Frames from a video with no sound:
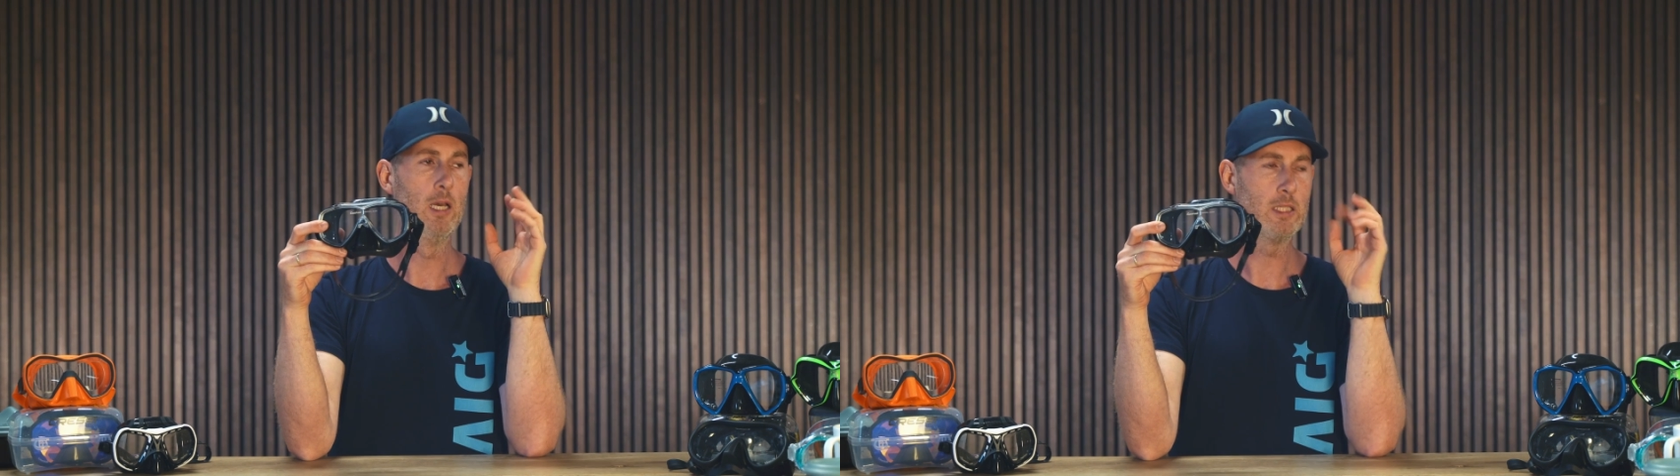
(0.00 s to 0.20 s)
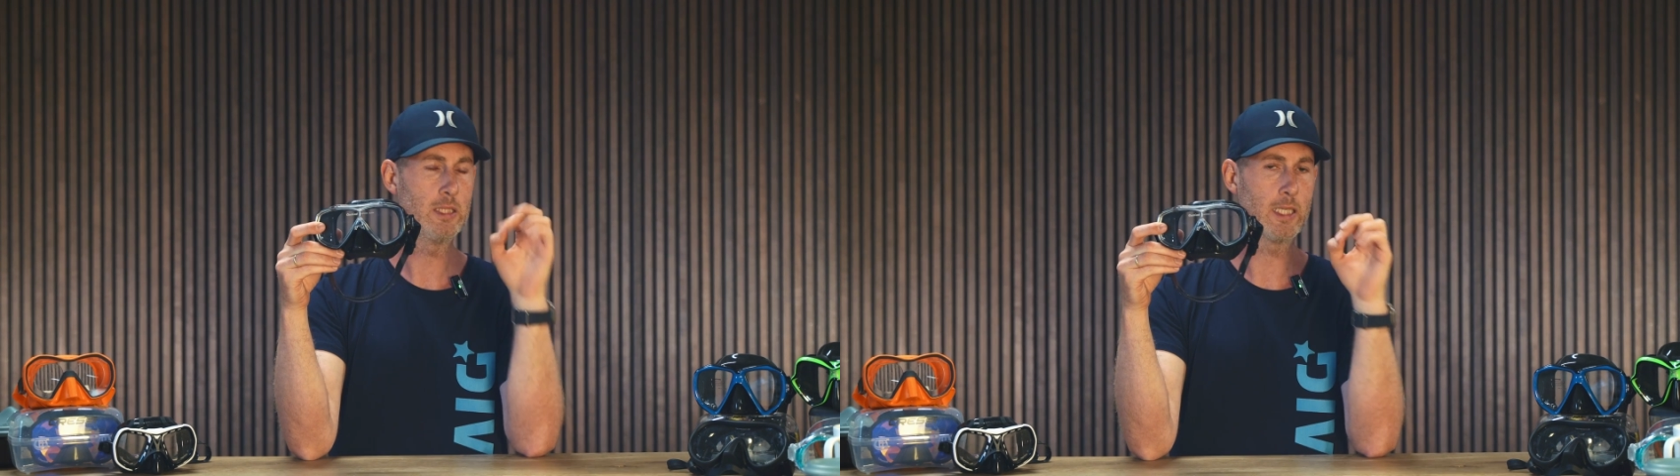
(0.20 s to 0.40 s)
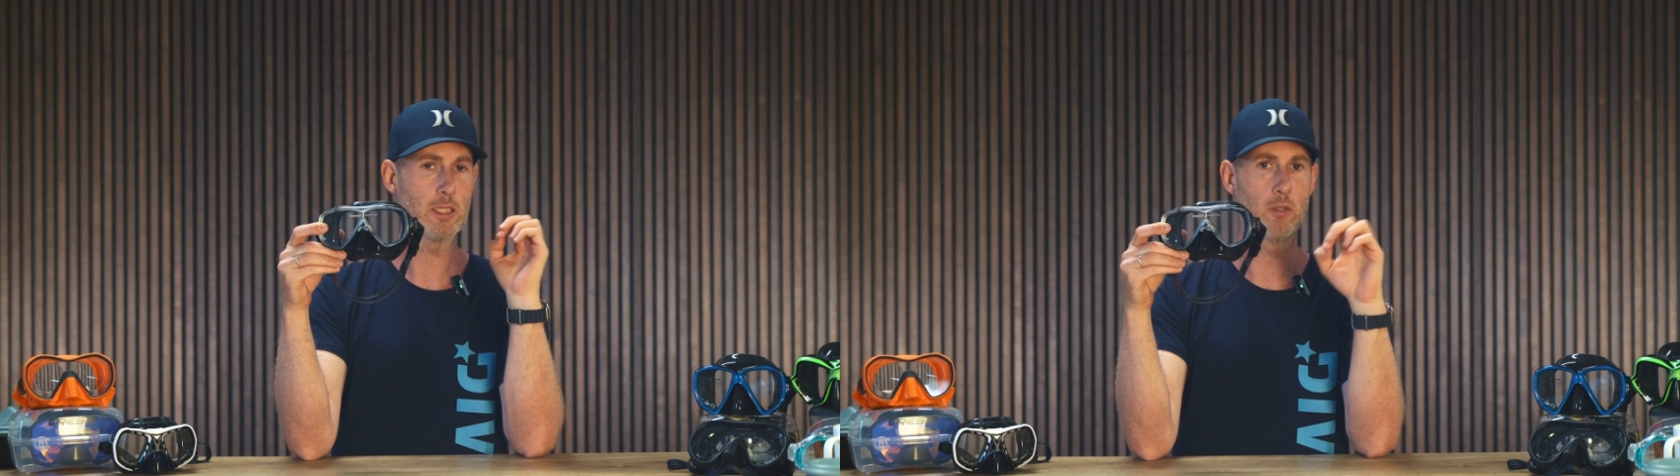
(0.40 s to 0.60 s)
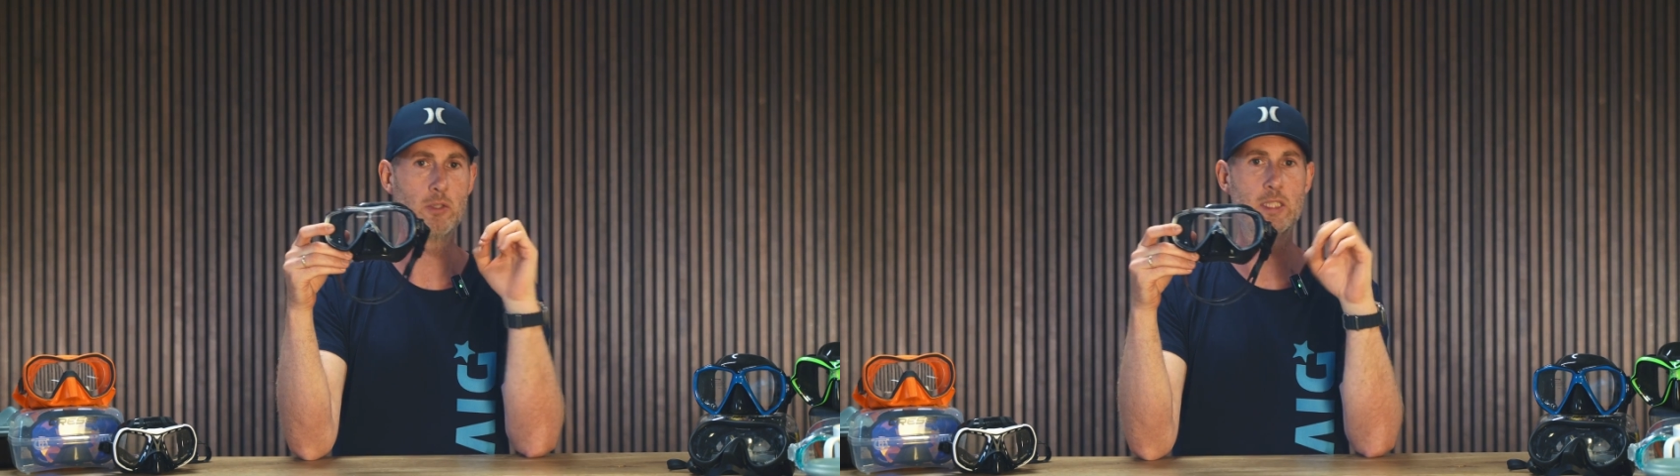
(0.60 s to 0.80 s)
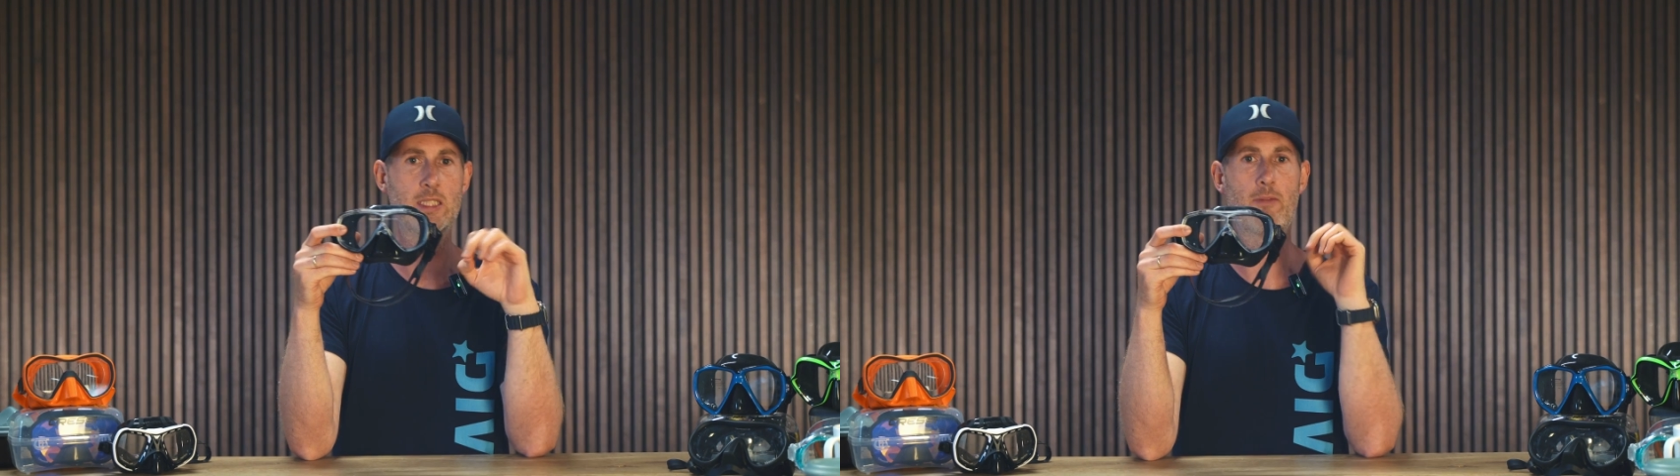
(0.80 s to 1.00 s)
600
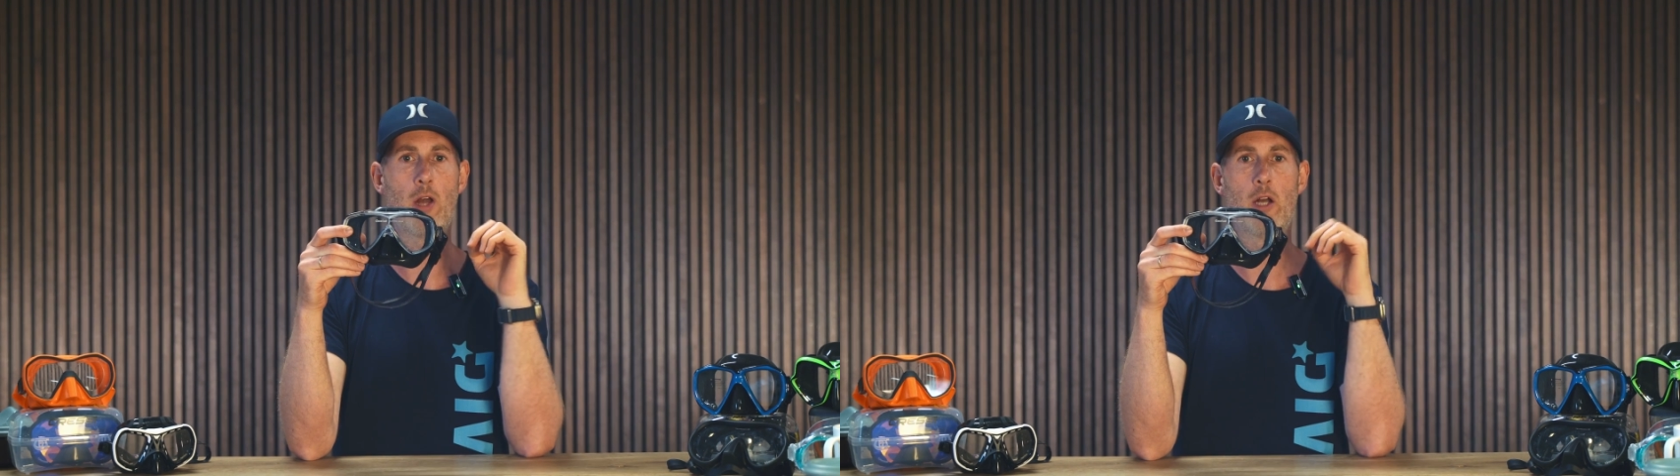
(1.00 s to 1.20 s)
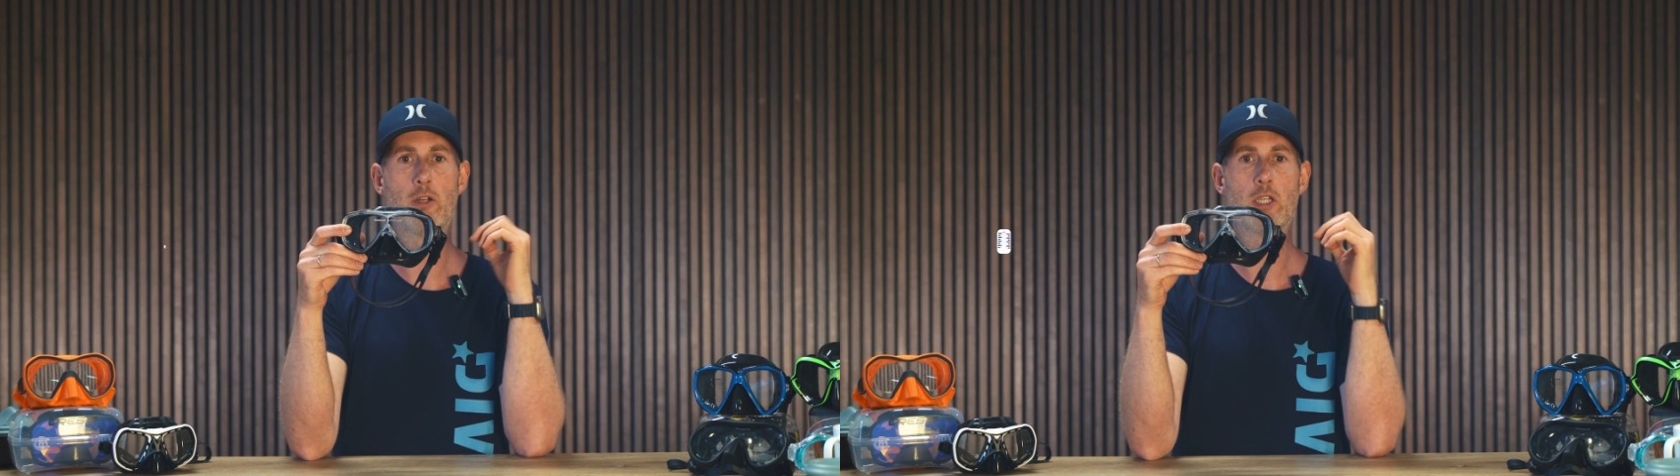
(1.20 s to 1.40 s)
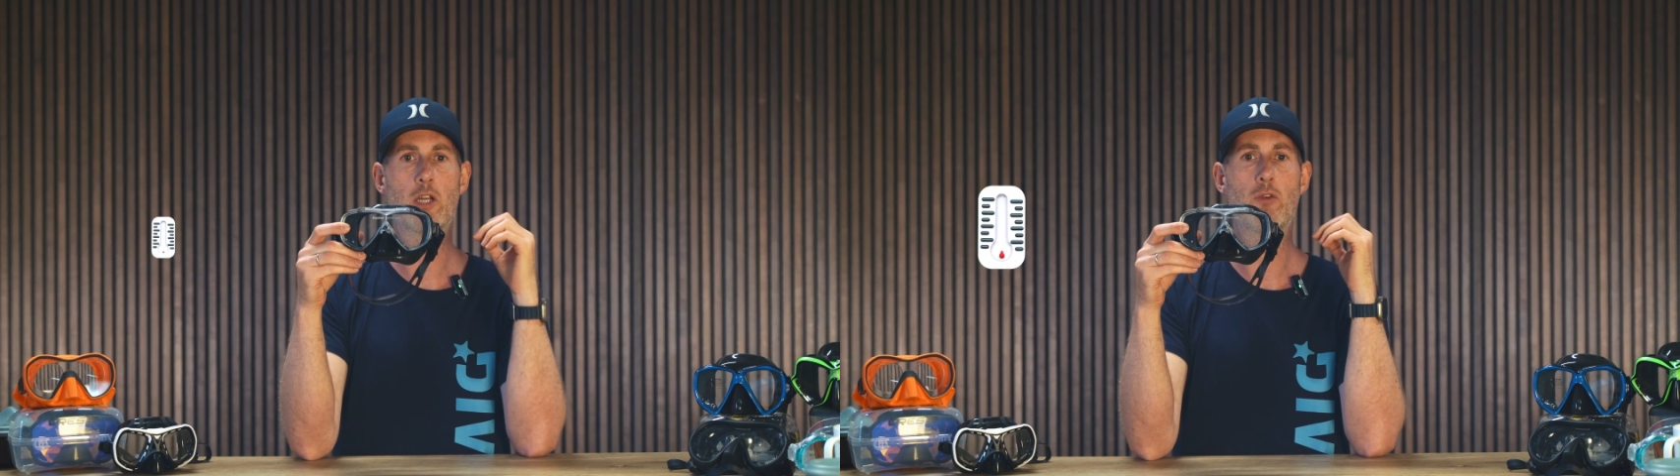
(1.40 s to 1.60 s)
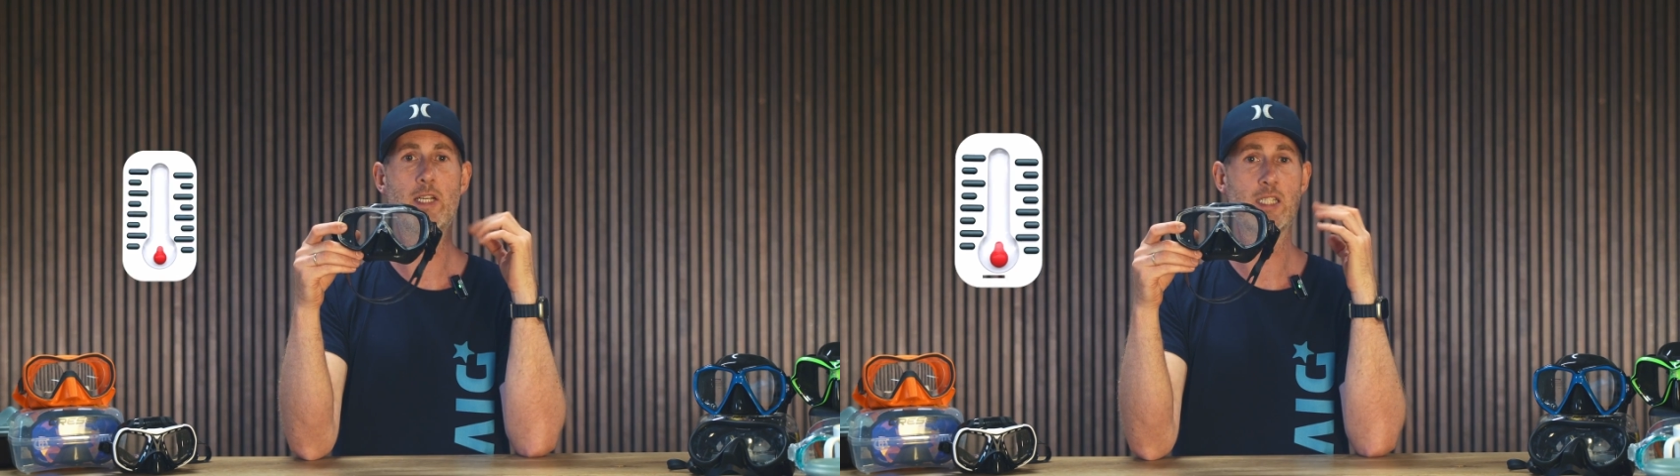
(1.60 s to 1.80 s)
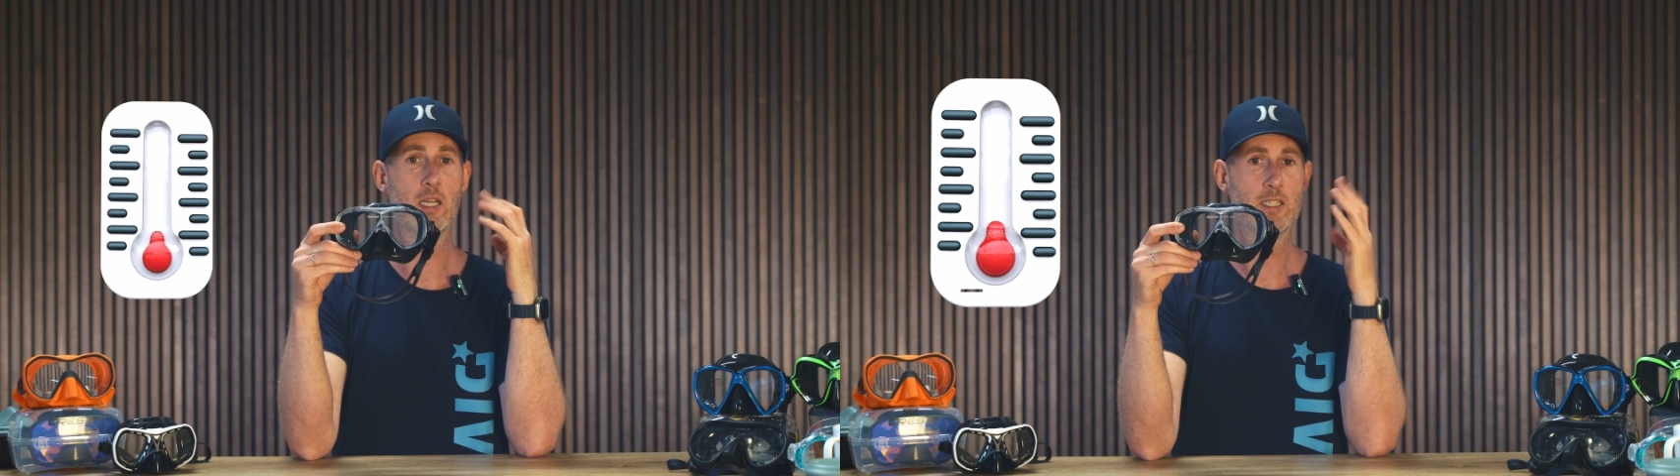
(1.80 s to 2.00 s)
to 700
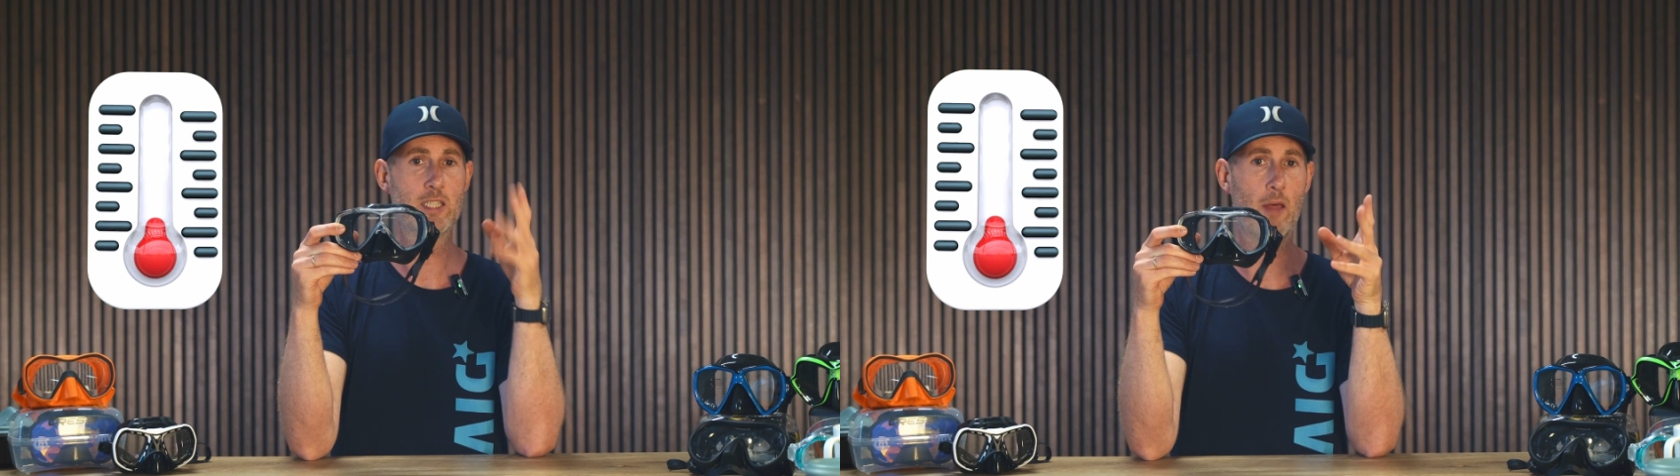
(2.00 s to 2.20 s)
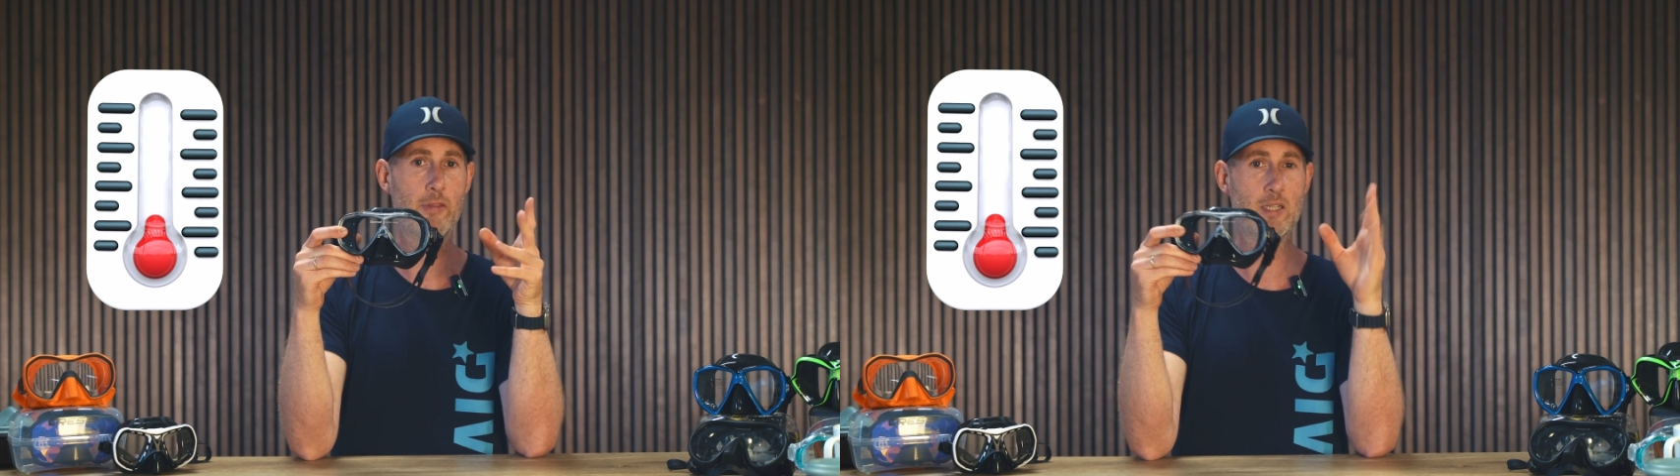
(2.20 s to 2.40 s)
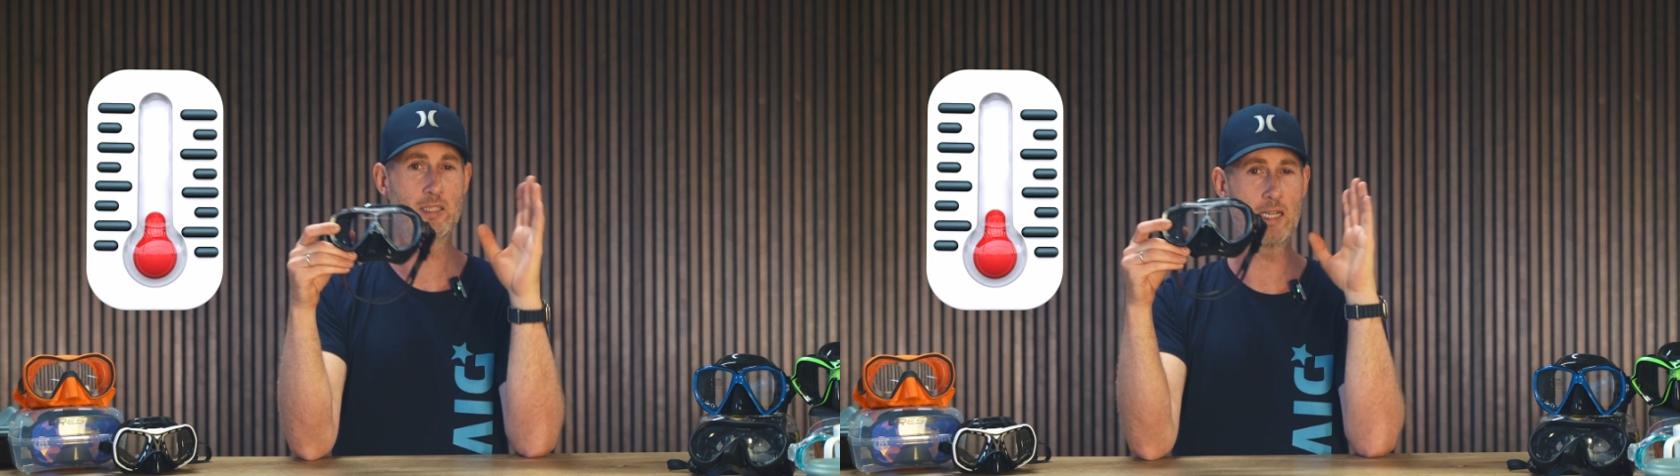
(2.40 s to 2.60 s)
degrees Celsius.